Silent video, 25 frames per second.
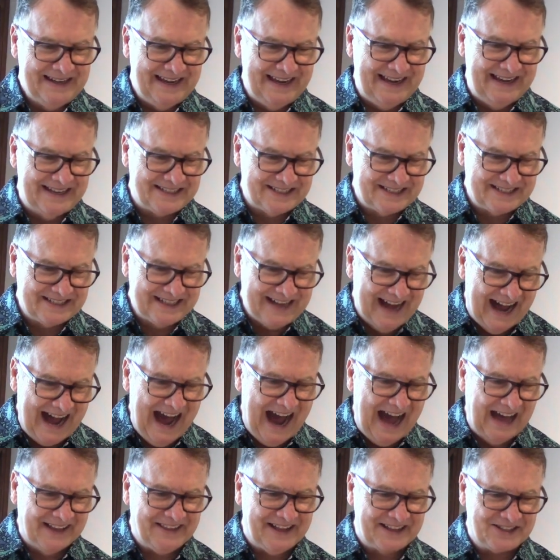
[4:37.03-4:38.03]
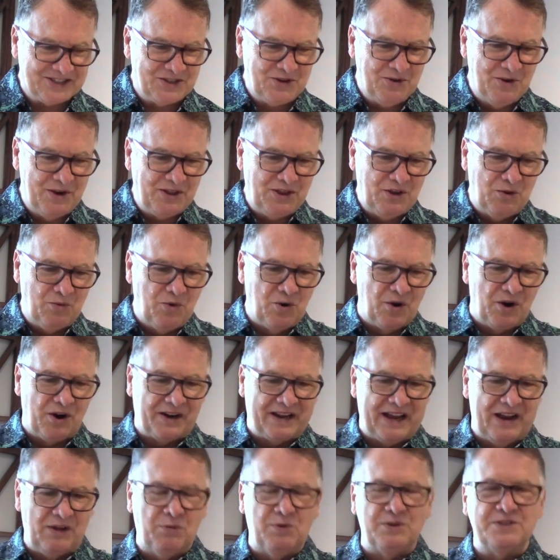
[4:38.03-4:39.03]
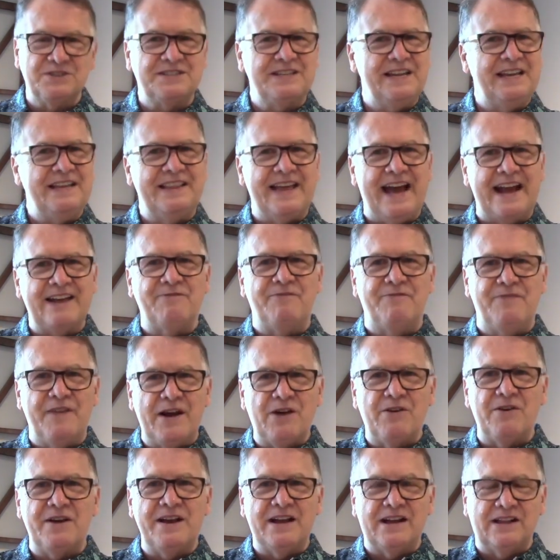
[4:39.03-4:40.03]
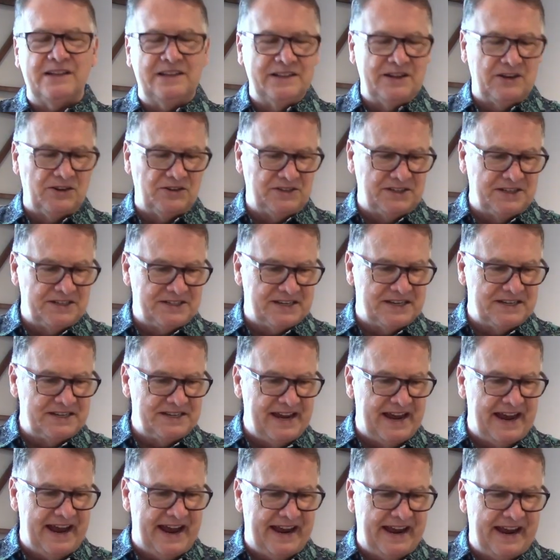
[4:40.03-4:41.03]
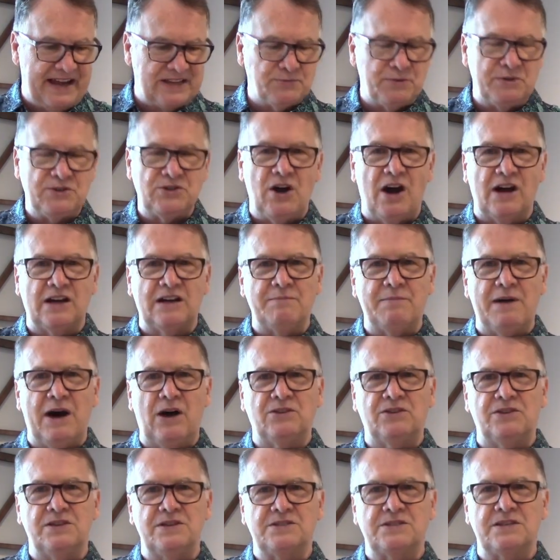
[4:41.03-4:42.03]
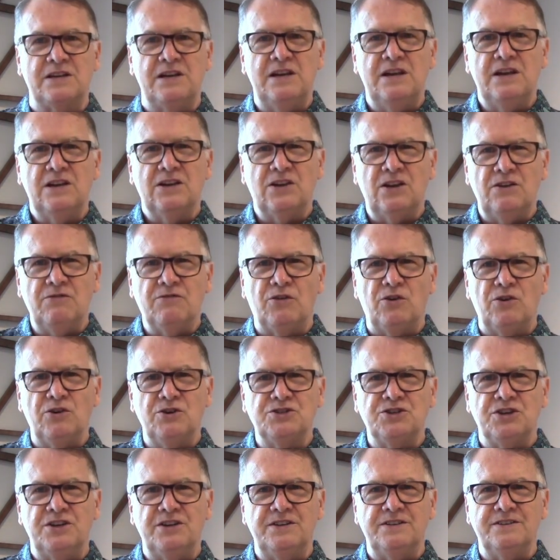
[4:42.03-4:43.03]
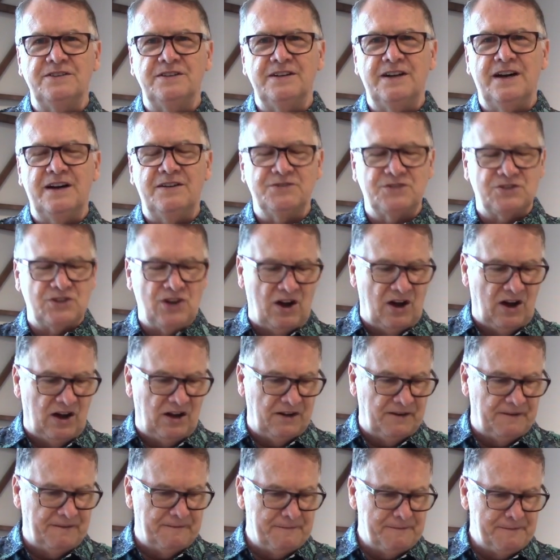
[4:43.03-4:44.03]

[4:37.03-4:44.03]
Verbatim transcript: It's God that's doing the work, and we'll see that very clearly today as we talk about this conversion of Saul.